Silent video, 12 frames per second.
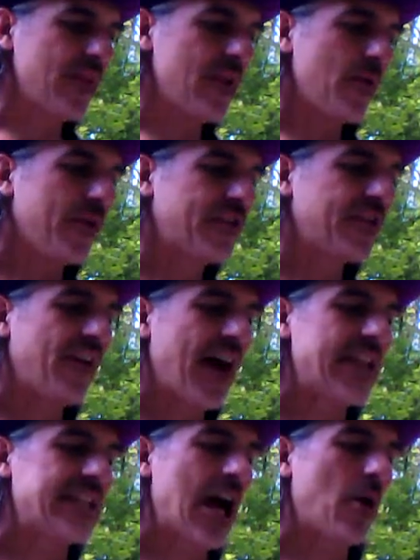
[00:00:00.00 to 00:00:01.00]
was to
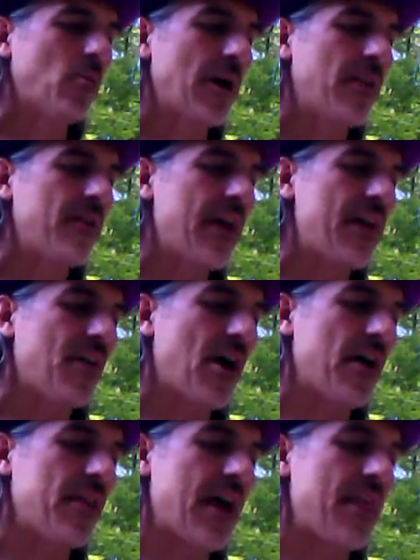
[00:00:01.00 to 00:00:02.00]
find out whether they
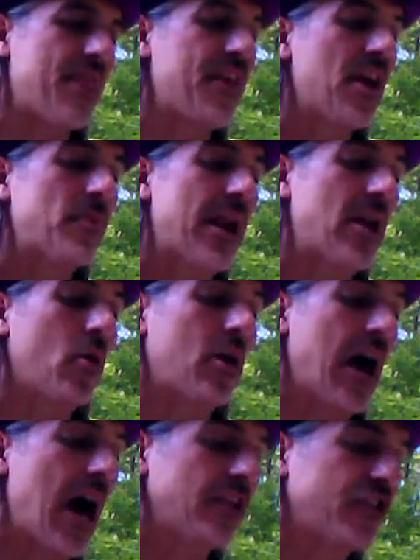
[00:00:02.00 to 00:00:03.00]
thought that theoretical
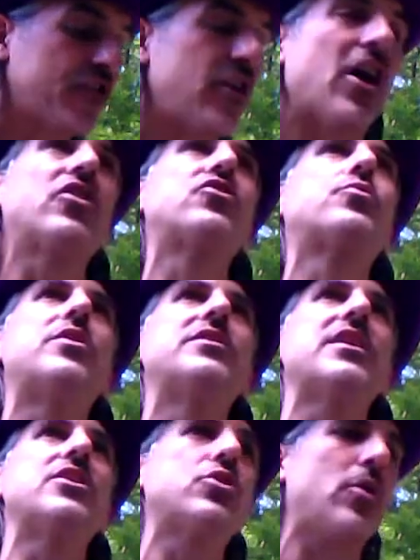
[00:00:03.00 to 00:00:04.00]
constructs were
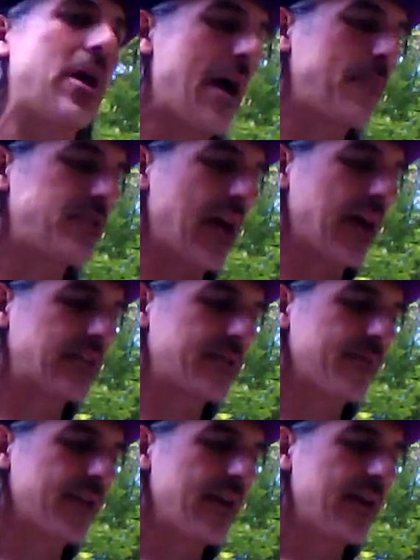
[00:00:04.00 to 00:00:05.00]
essential objects.
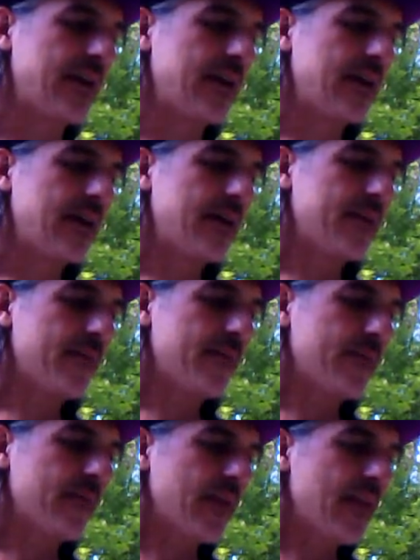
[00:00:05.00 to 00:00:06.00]

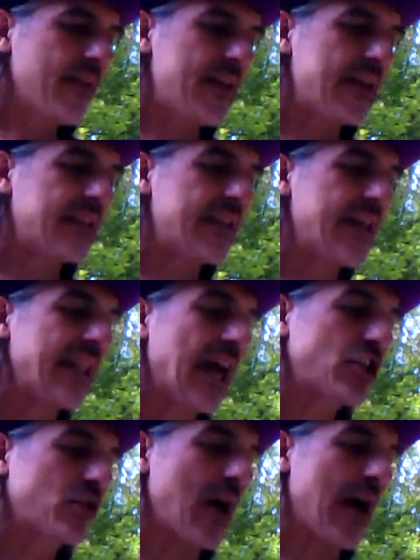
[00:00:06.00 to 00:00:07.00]
The, the
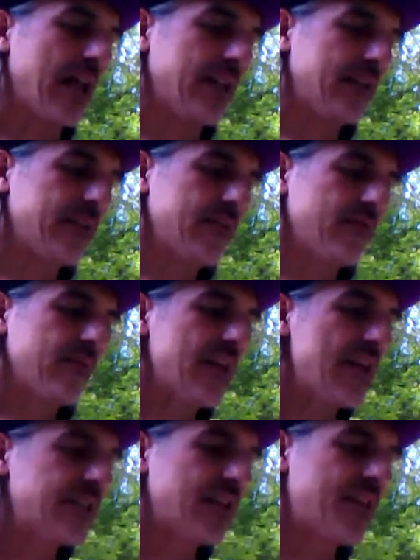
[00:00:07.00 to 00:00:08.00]
electron
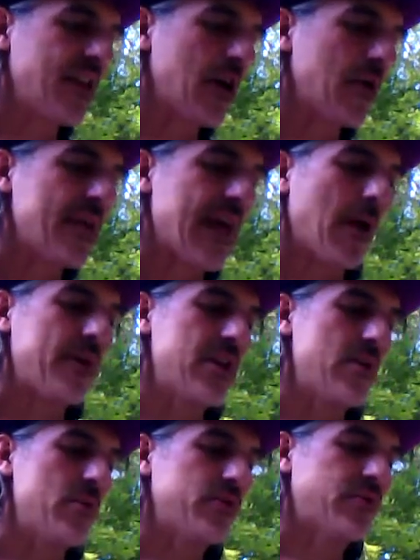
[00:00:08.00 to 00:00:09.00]
is a theory that we
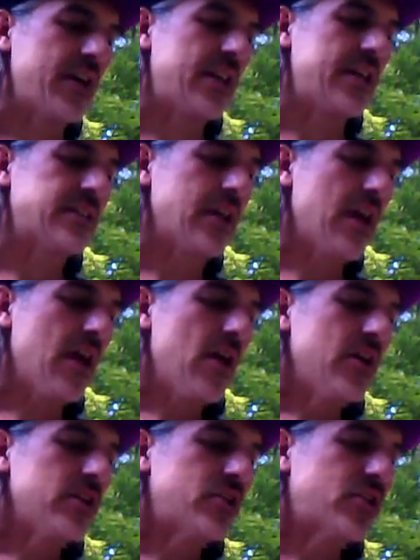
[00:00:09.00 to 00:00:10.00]
use. It is
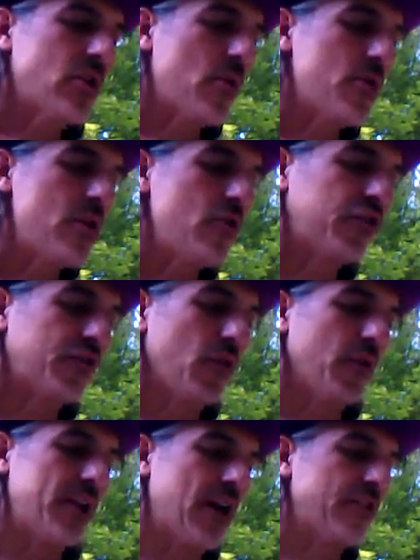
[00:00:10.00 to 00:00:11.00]
so
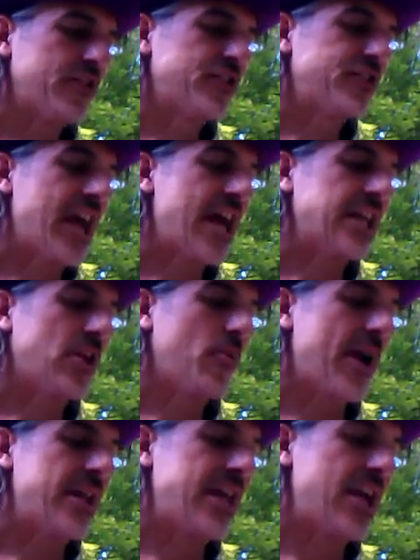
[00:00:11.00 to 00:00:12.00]
useful in understanding the
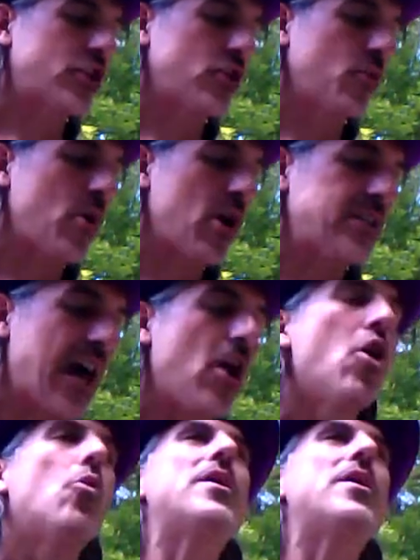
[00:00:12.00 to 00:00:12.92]
way nature works that we